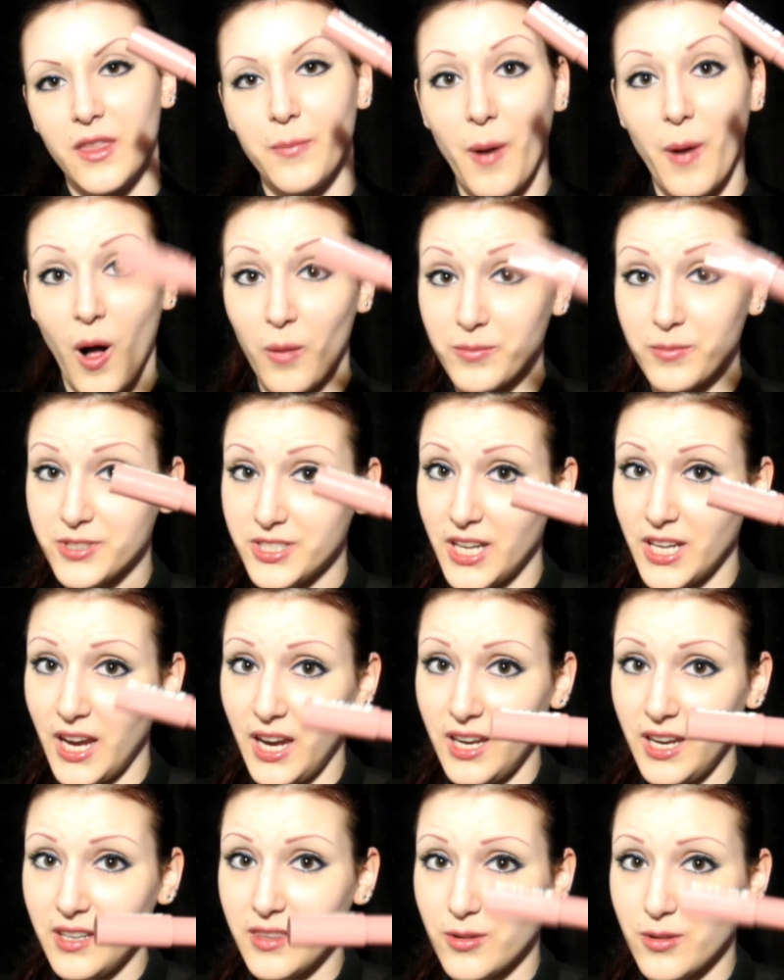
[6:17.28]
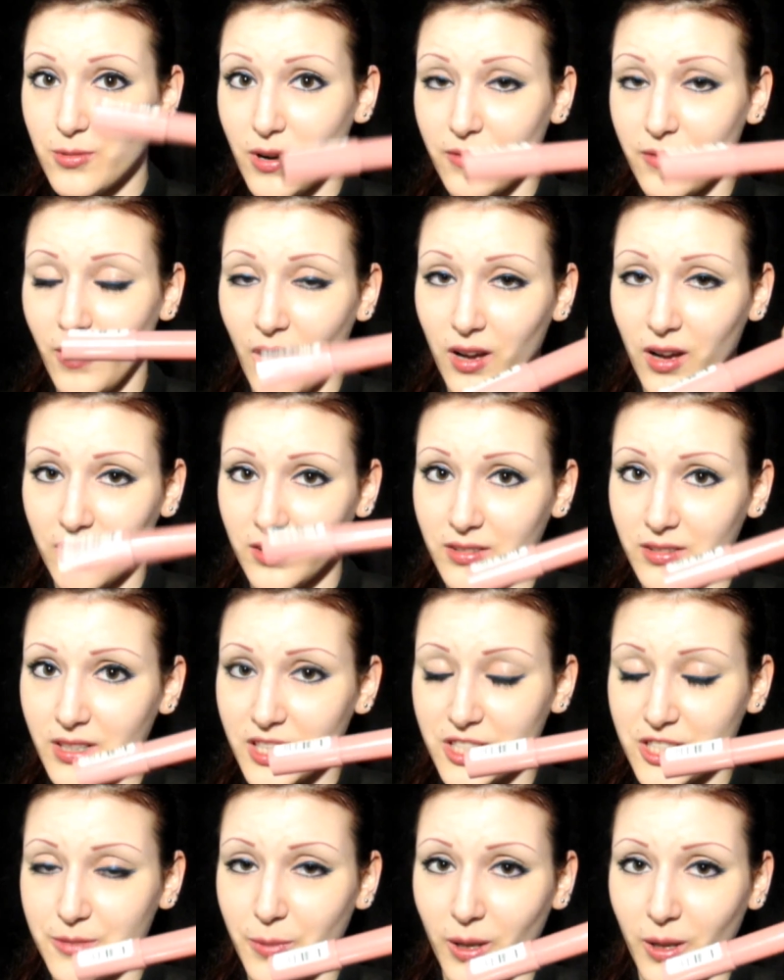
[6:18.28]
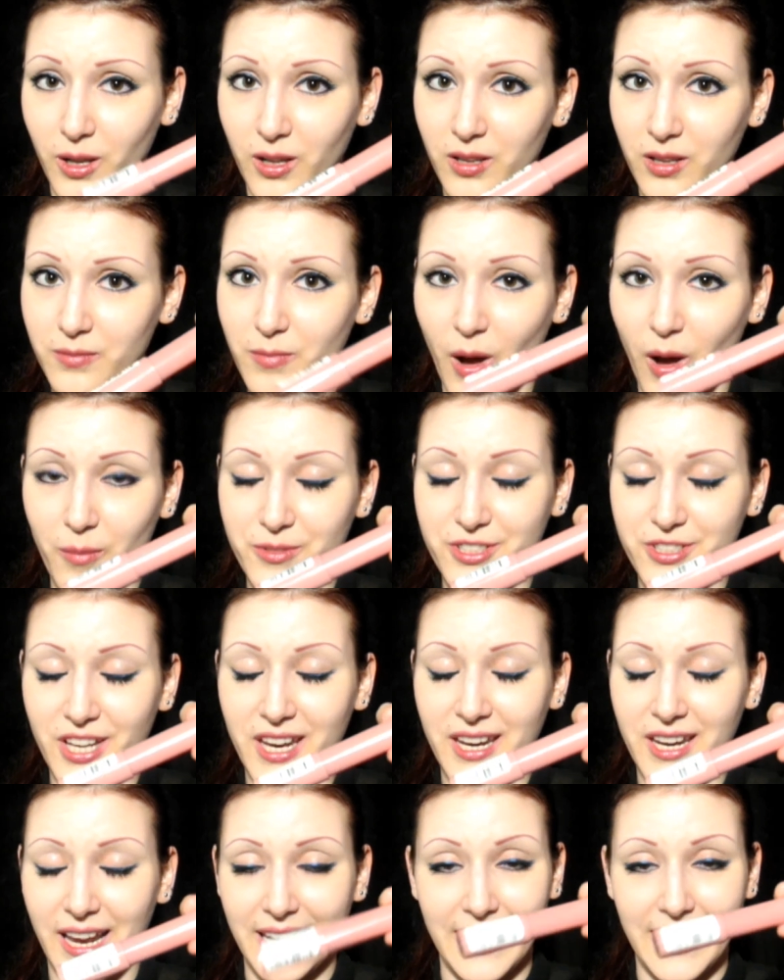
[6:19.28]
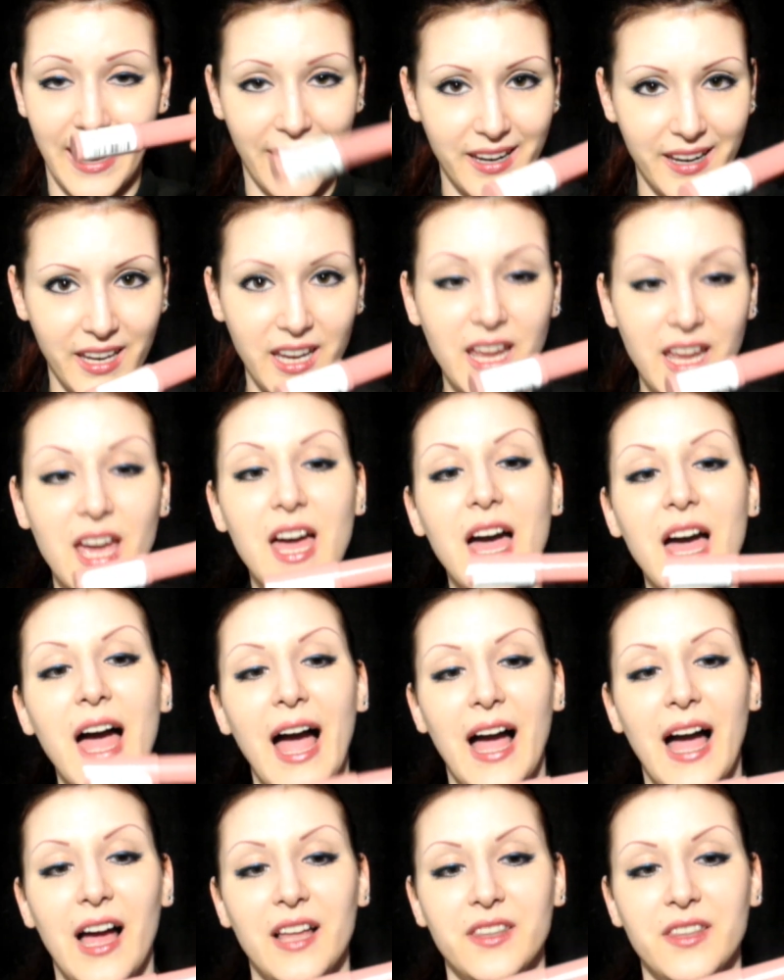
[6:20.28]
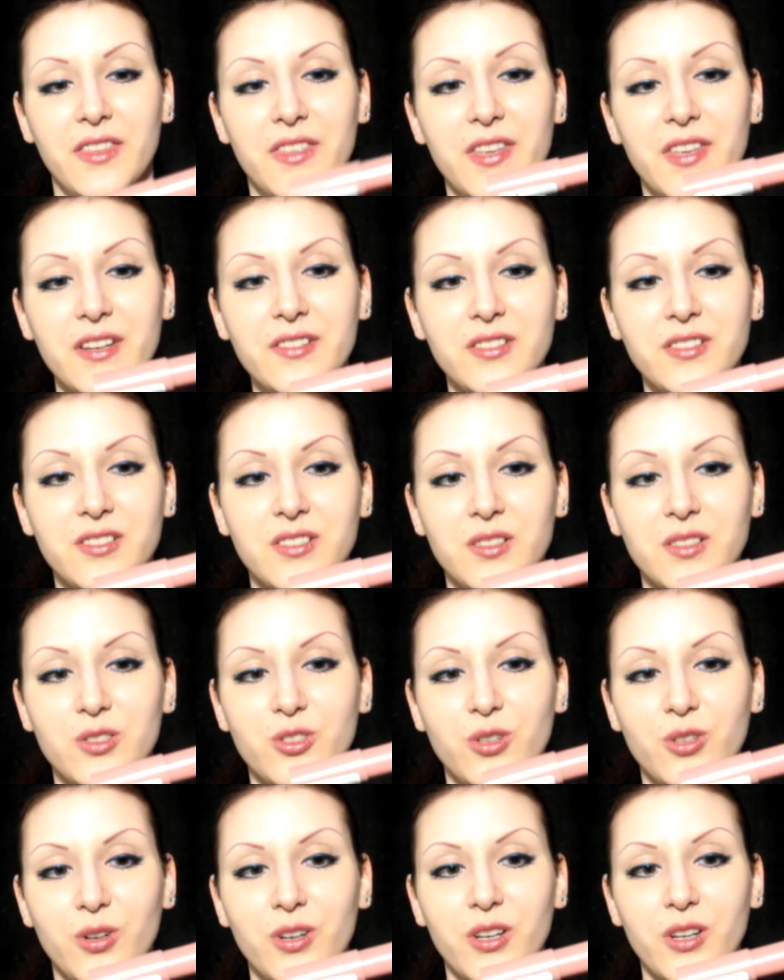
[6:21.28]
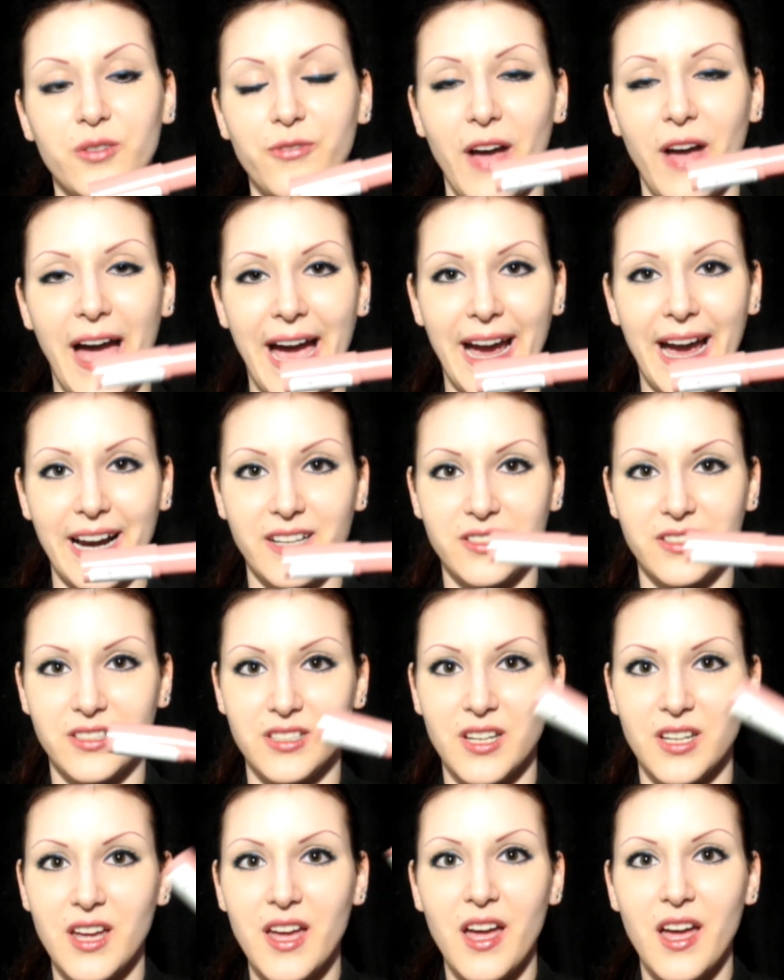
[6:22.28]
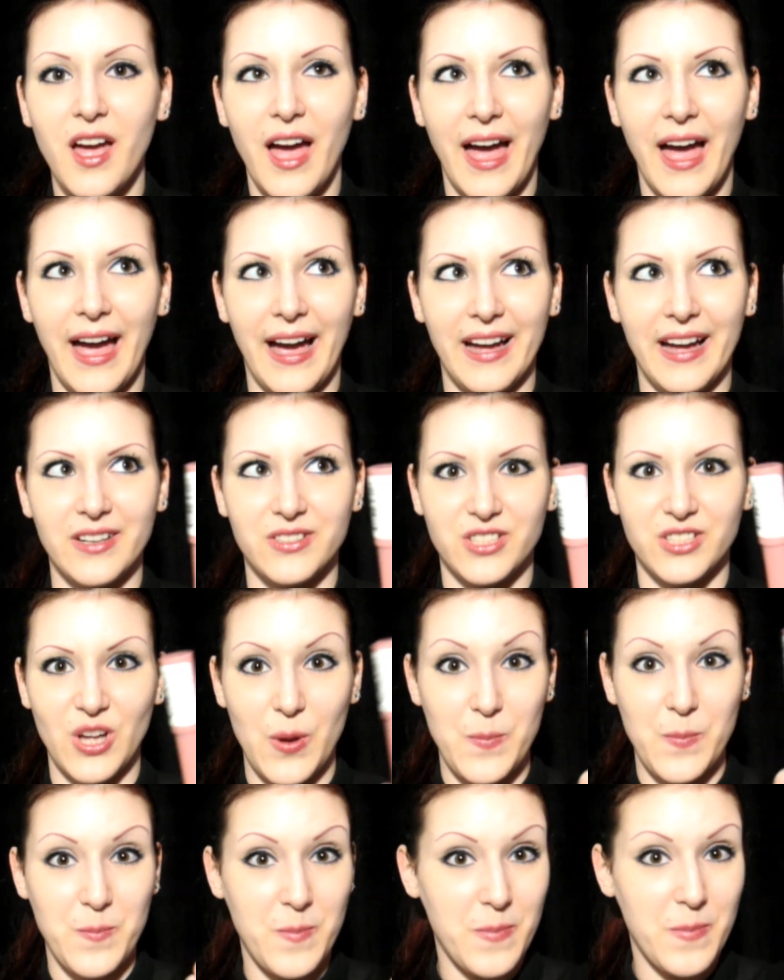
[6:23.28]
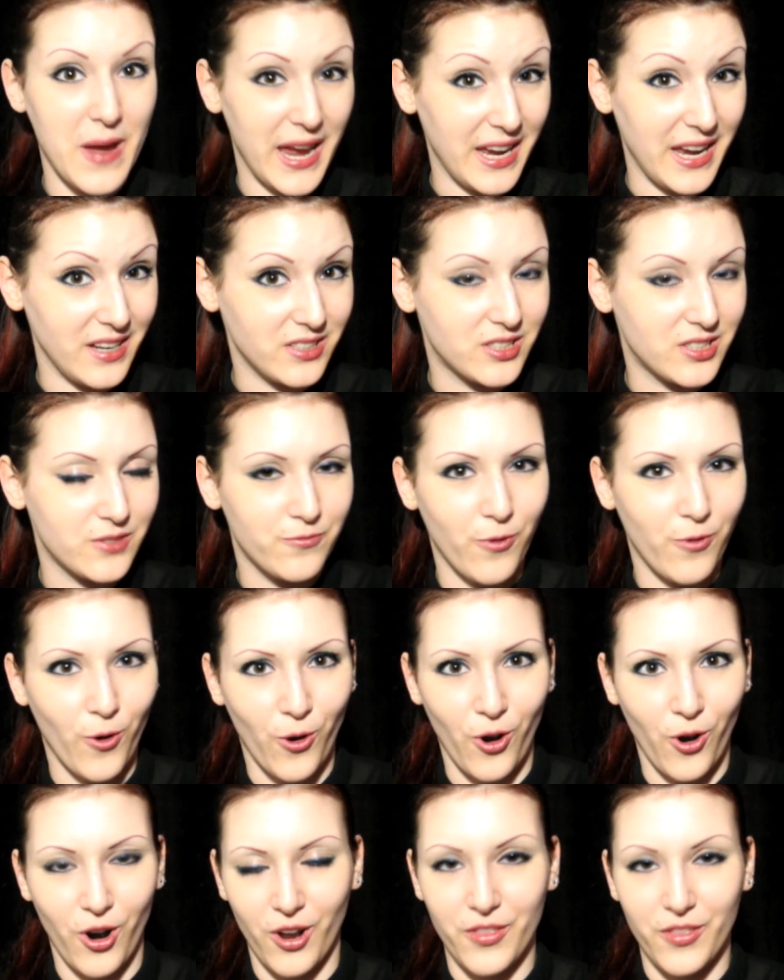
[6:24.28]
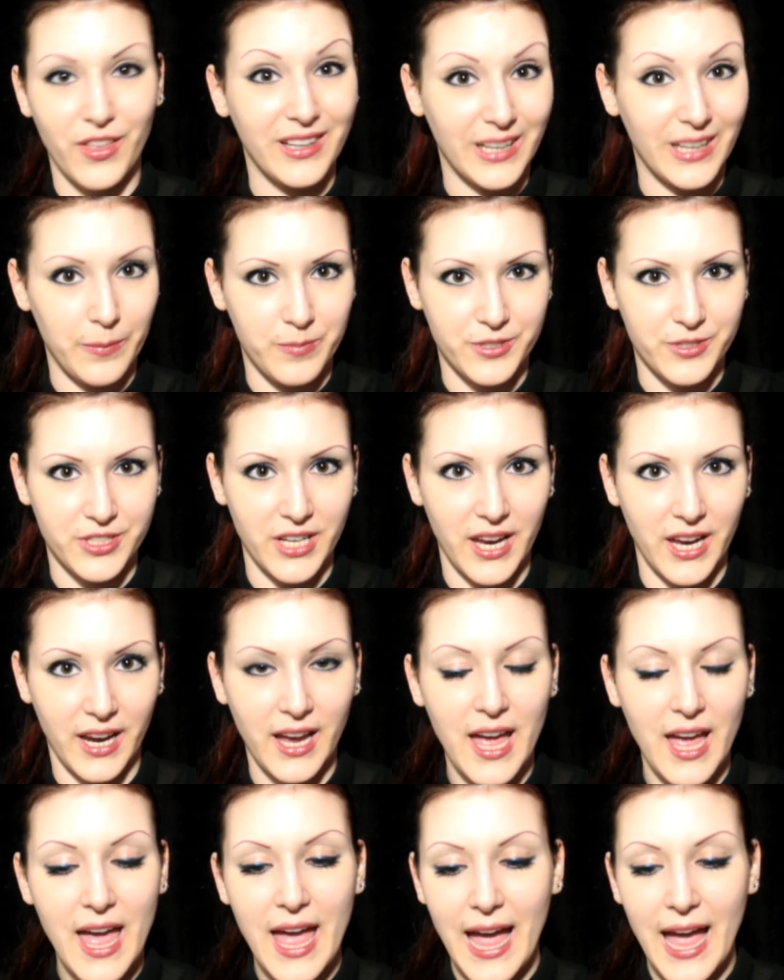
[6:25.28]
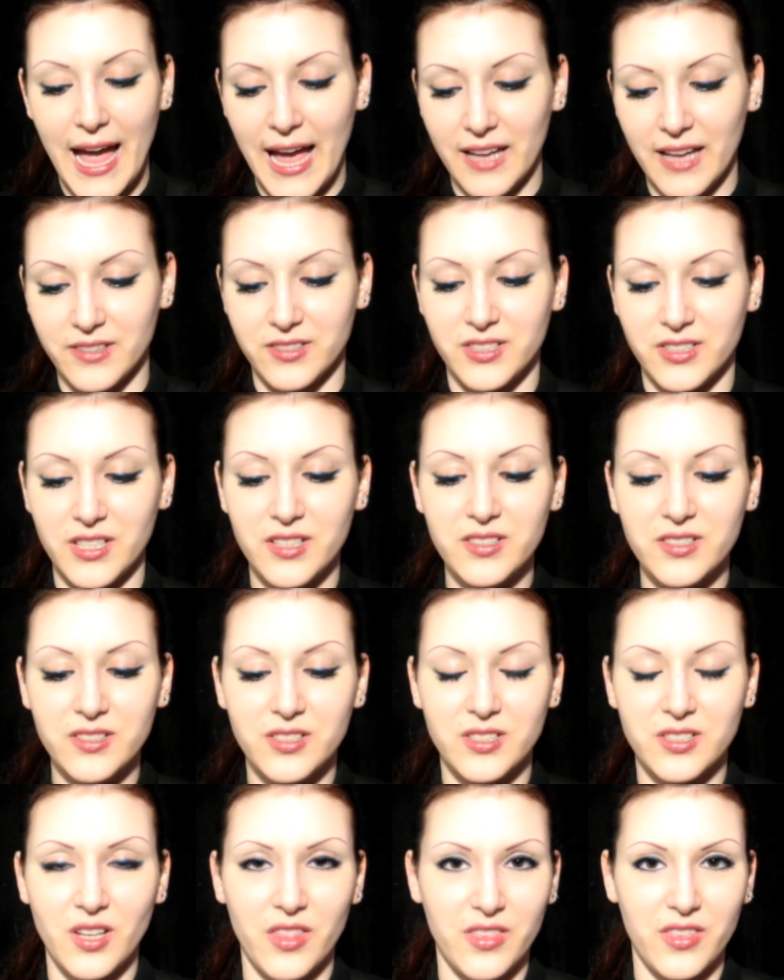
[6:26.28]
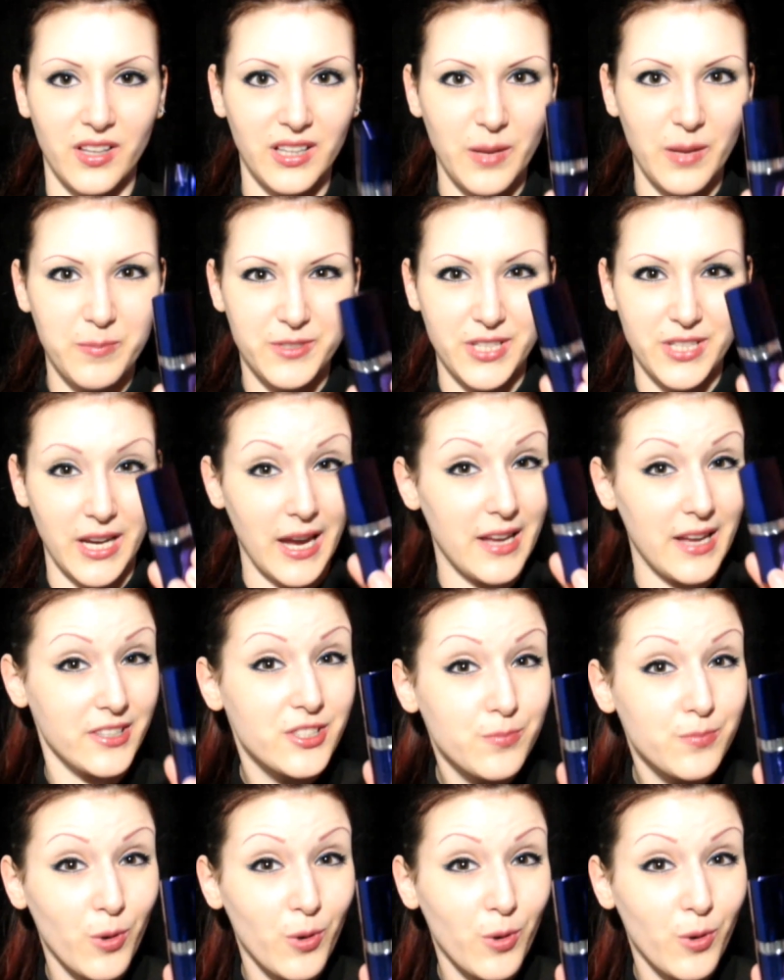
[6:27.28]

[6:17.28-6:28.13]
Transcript: balm stain, the Revlon Kissable Balm Stain in Honey, and this sort of acts as a base for the lipstick. And since the lipstick is